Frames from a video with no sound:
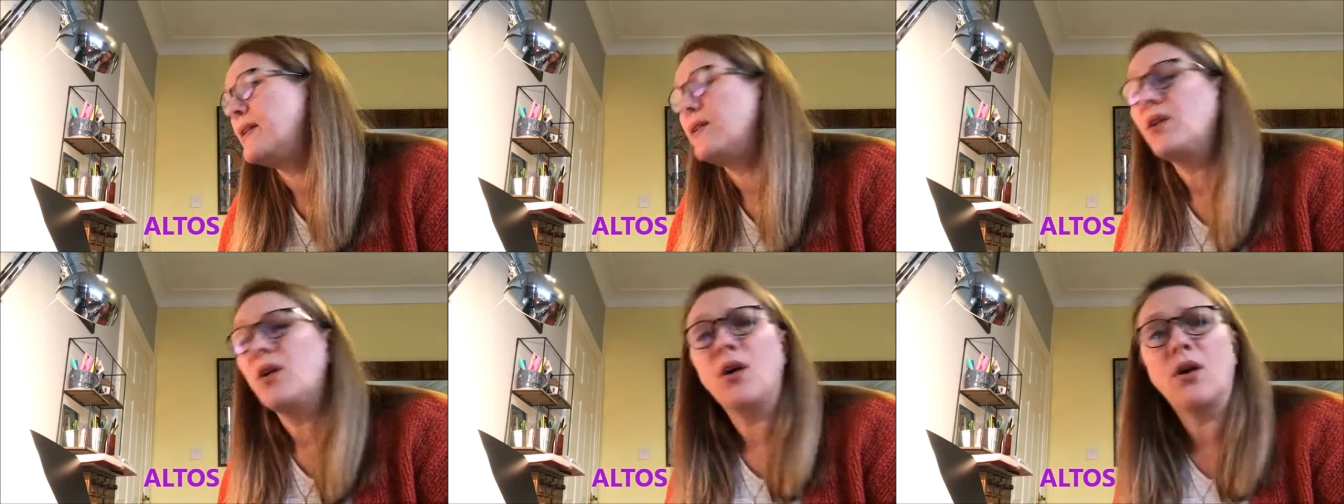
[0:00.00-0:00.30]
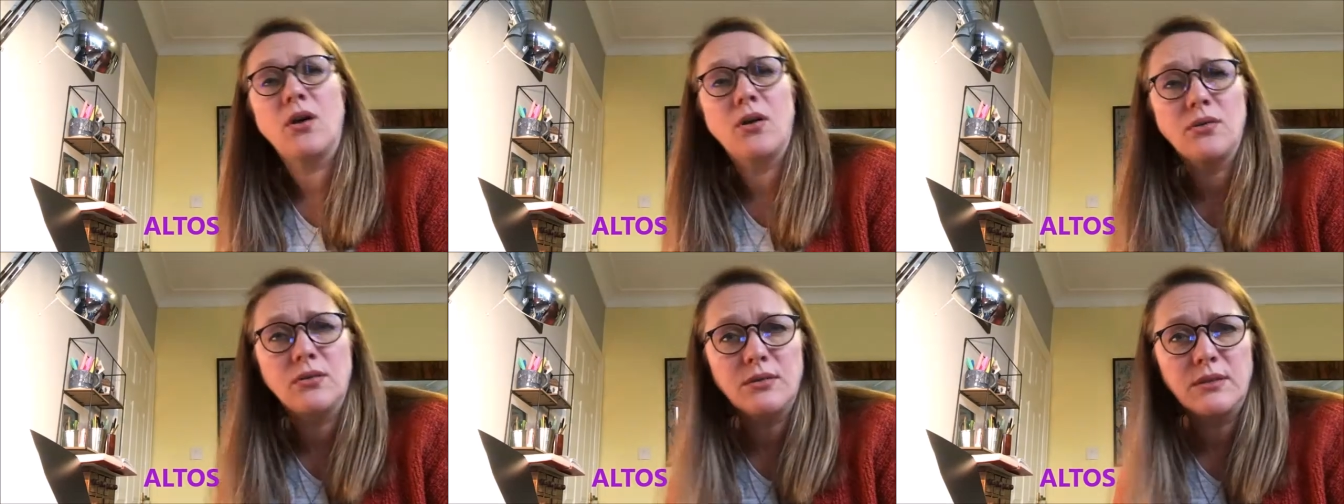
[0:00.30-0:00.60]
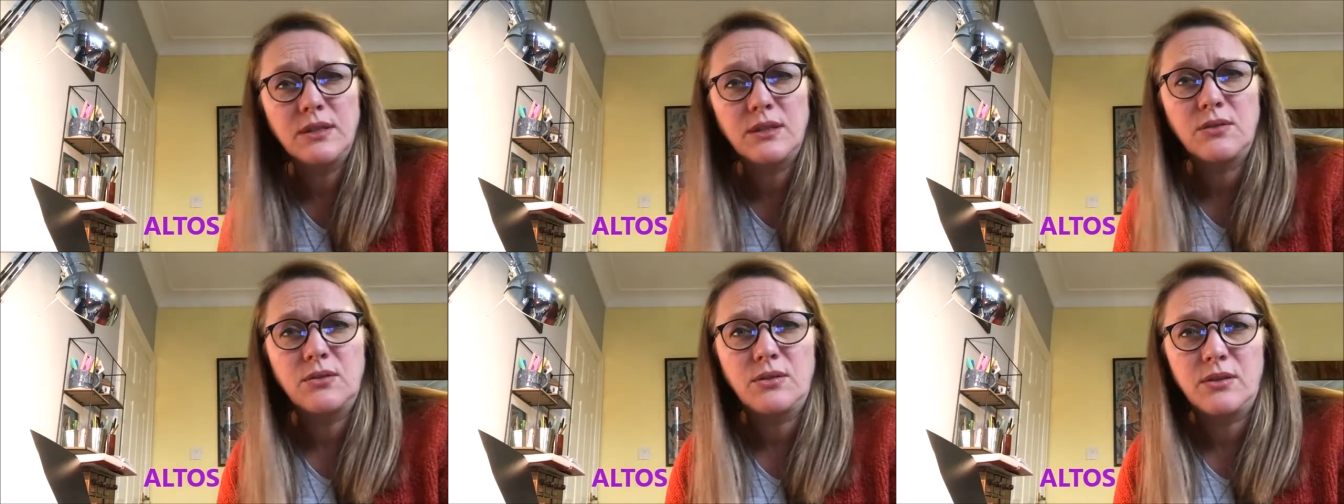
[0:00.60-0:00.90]
and
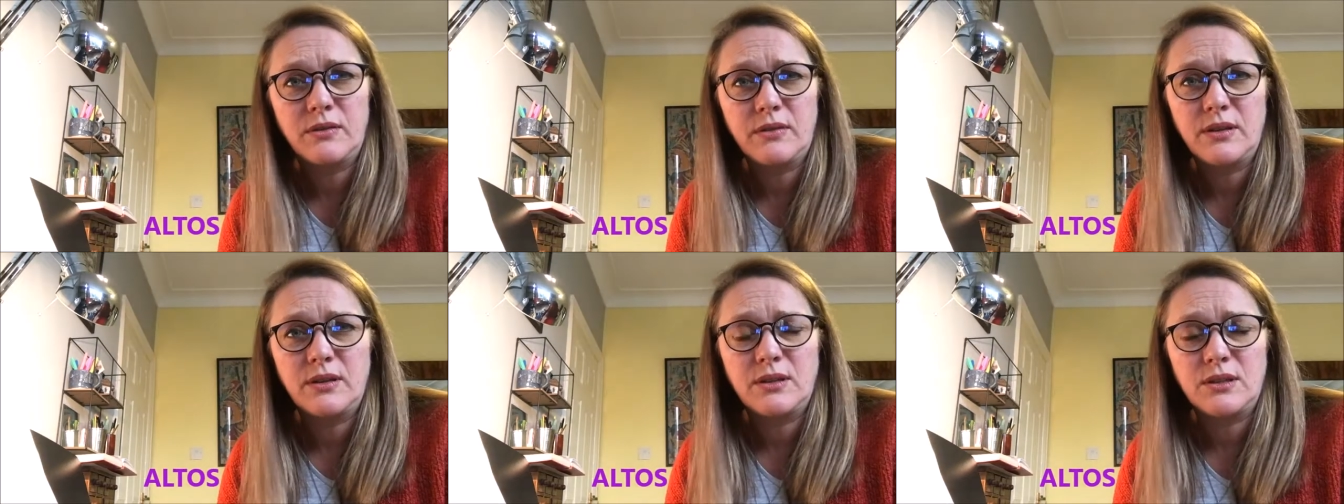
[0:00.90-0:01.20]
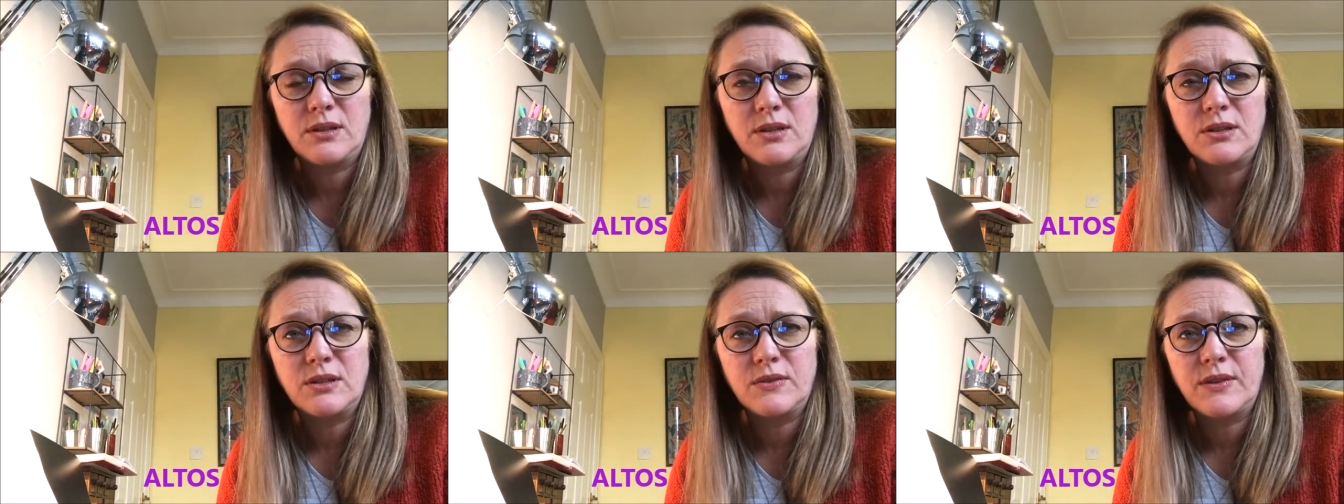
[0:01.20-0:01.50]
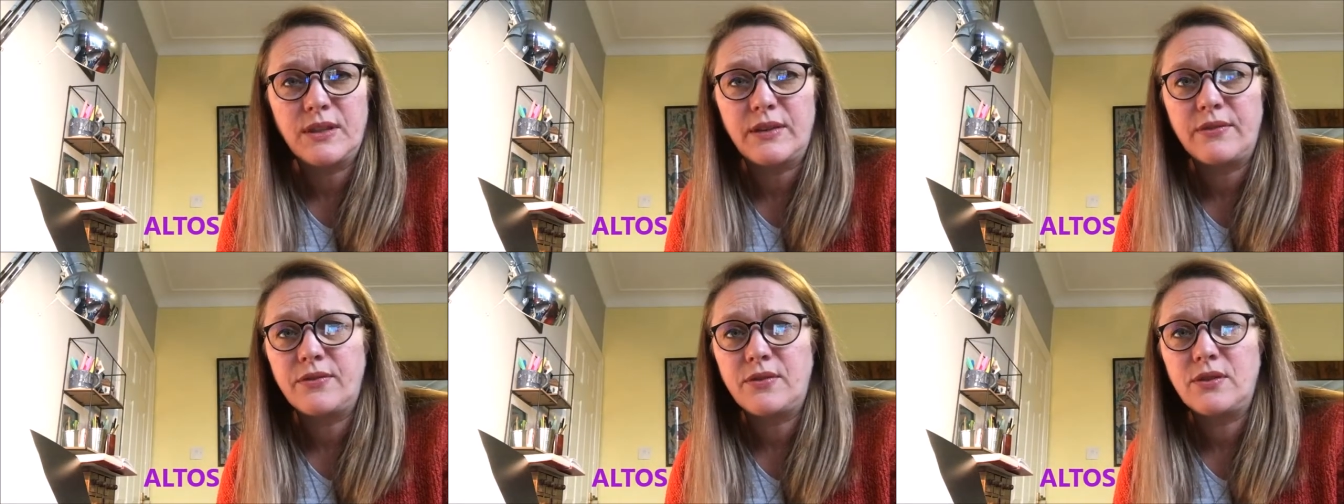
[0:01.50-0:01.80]
holding all of those notes for
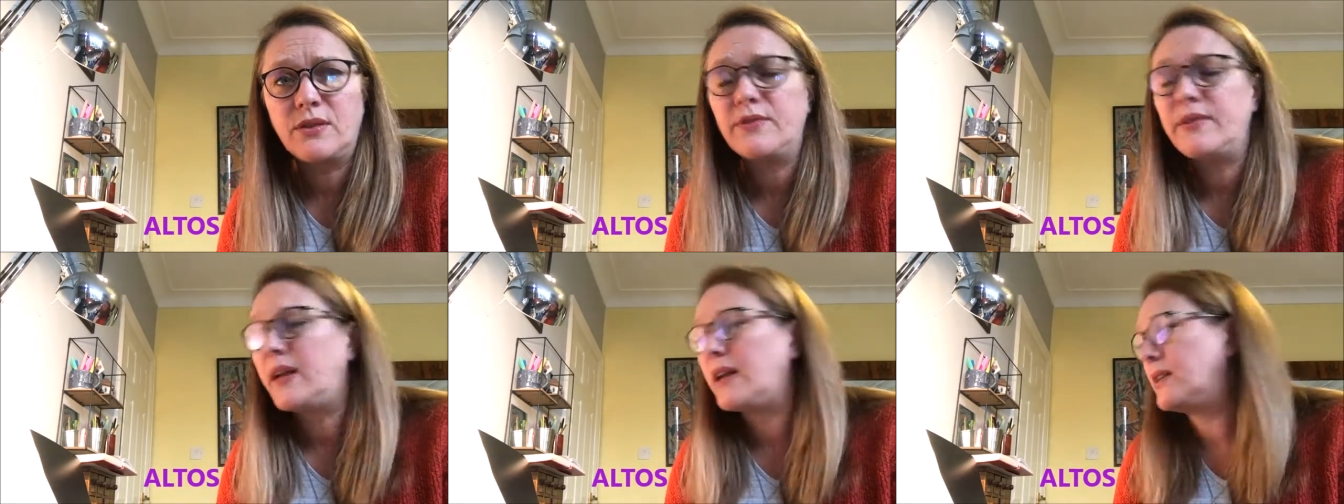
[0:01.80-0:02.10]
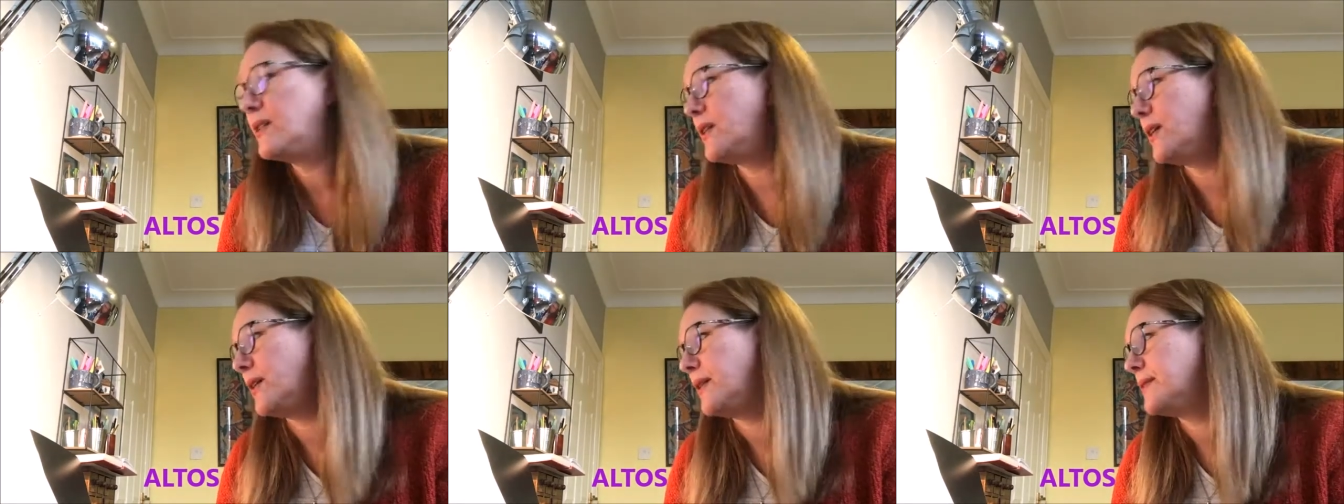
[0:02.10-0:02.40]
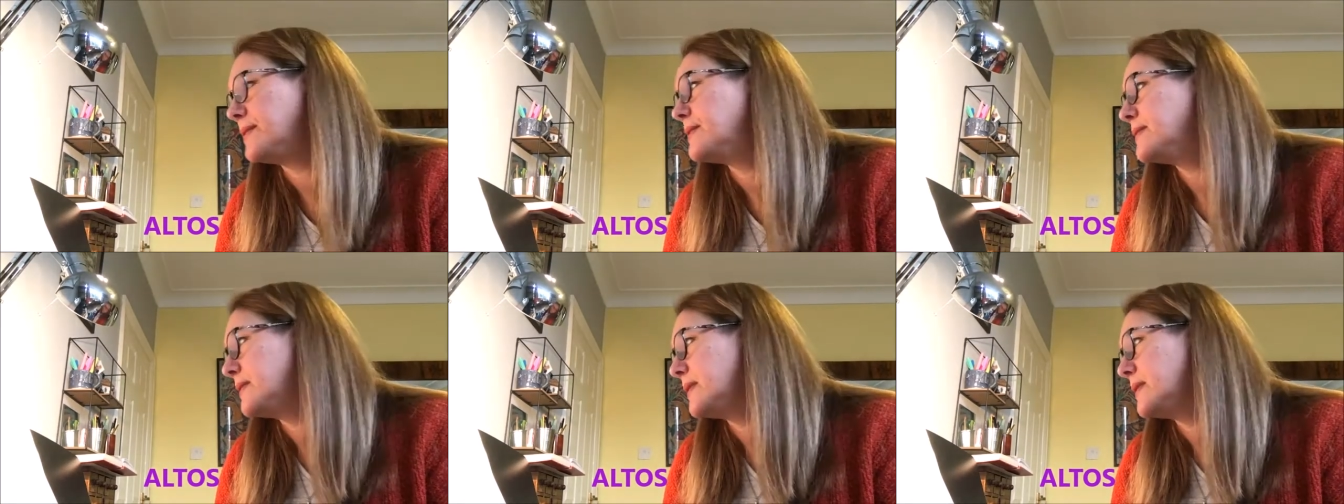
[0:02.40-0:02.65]
their full value,